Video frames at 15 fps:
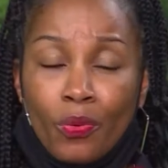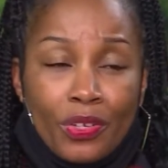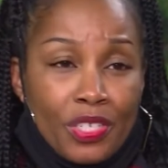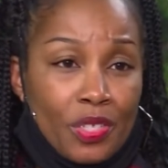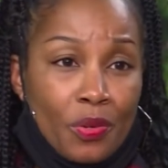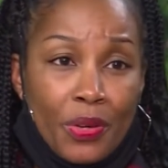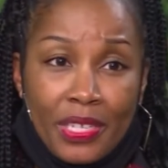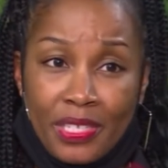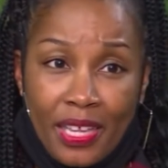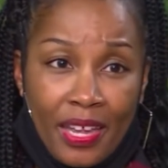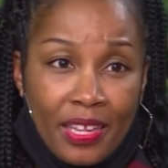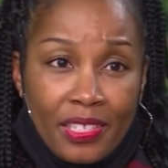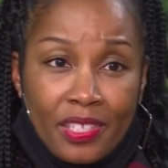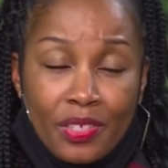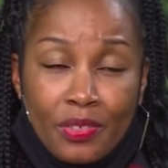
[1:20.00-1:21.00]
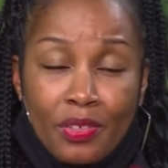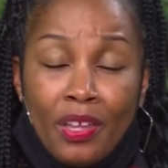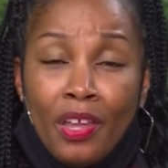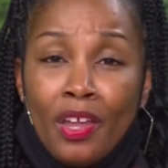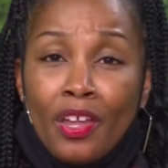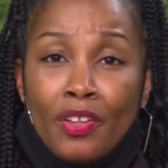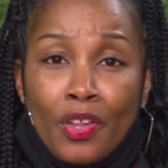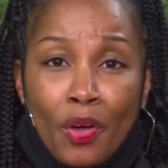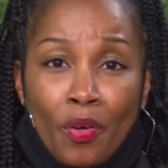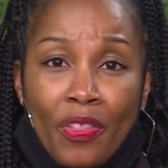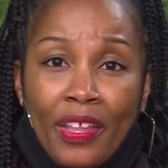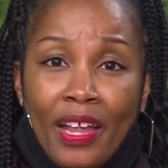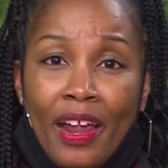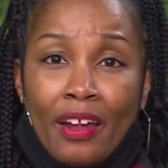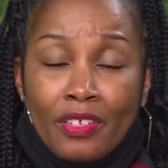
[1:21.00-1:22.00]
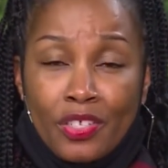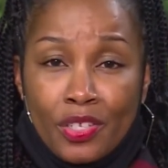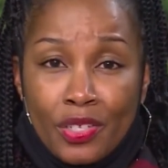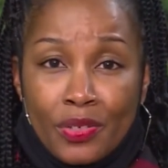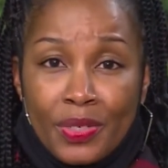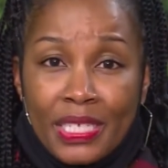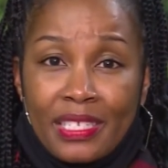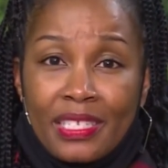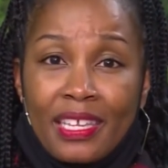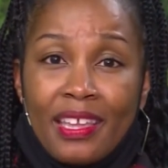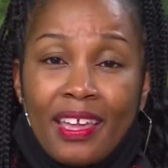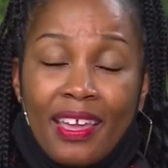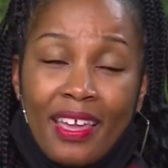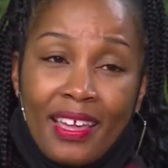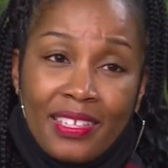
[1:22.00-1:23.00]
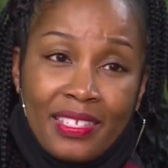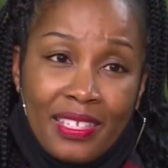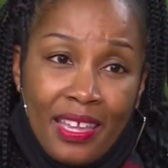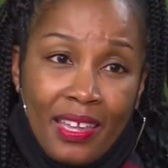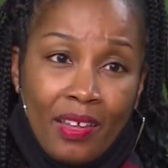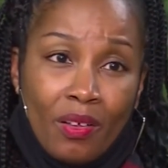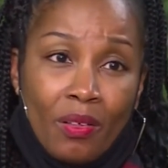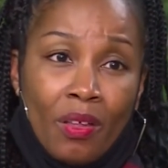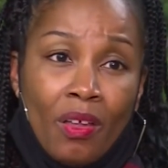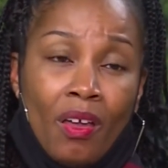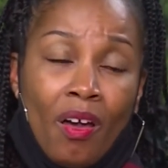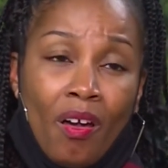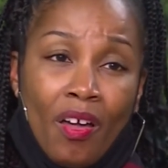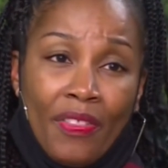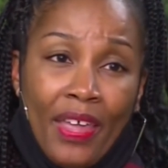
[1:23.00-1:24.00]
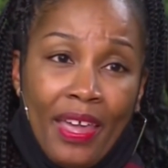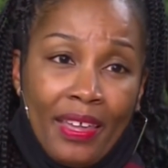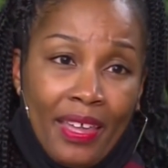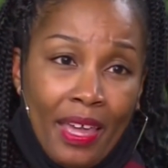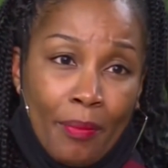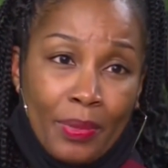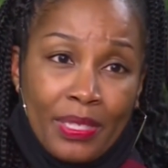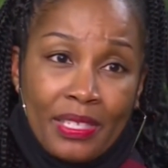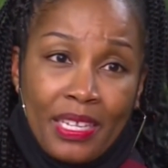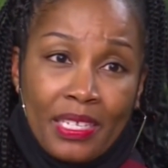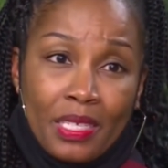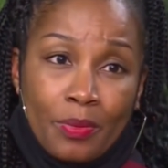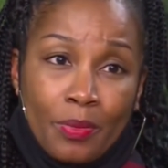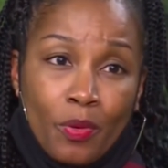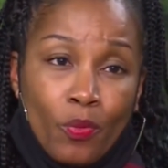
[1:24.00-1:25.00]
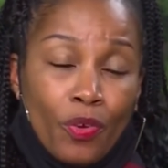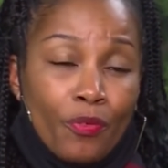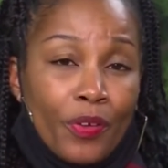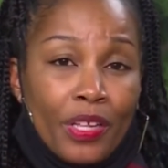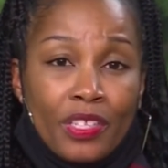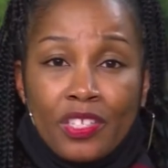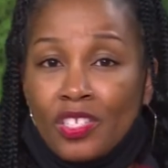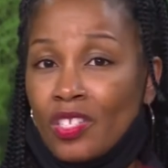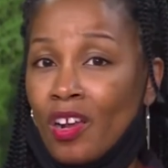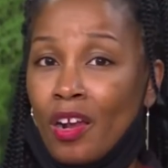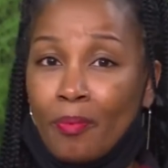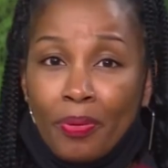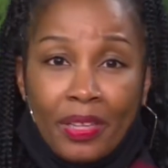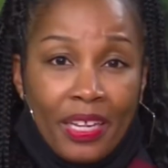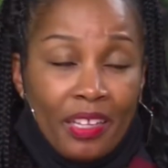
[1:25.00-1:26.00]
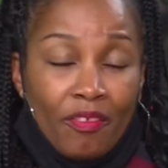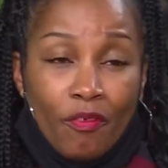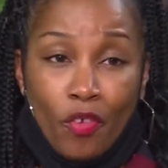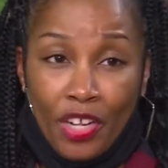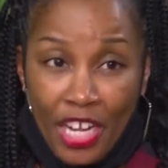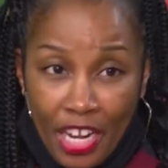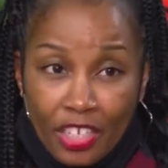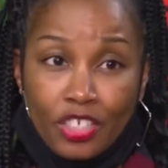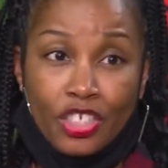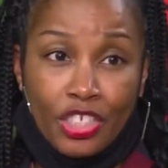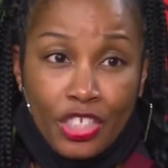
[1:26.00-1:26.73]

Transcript: We're so excited to know that our students excel on the A C A P assessment. We're ready to start planning for next